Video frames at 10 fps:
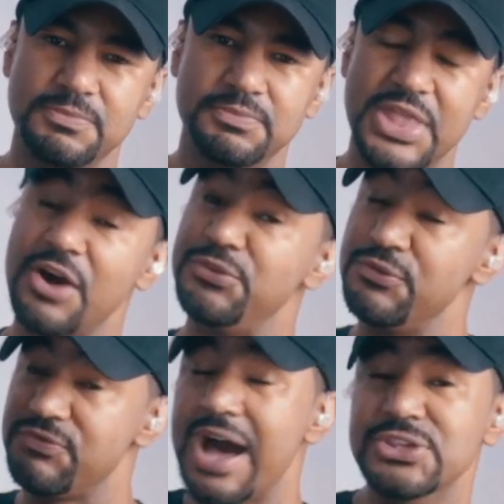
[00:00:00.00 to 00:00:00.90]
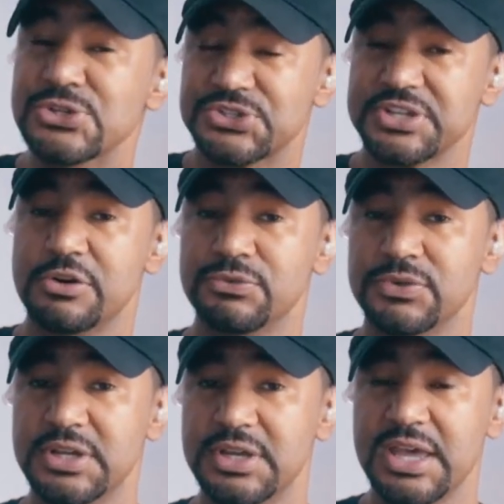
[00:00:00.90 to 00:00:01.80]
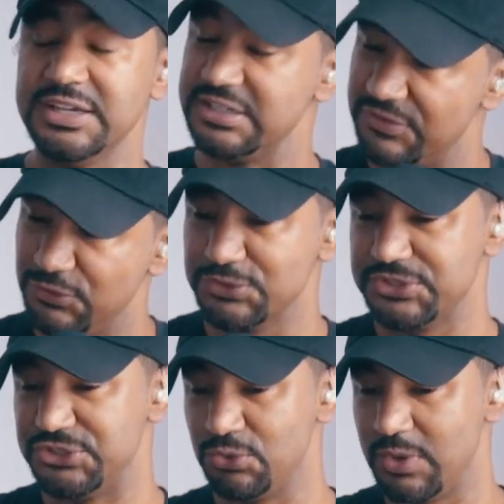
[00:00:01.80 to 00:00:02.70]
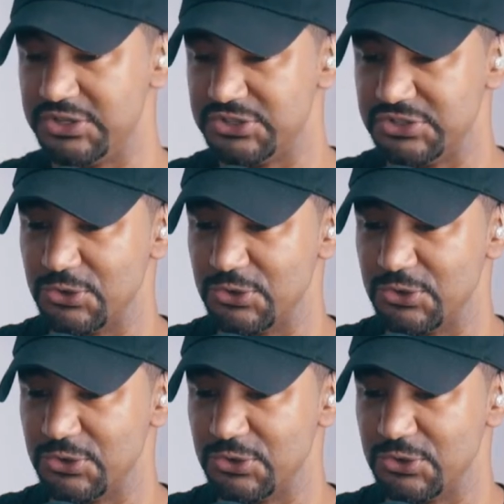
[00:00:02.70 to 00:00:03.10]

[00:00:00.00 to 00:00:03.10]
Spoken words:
Now, if you find yourself in a difficult situation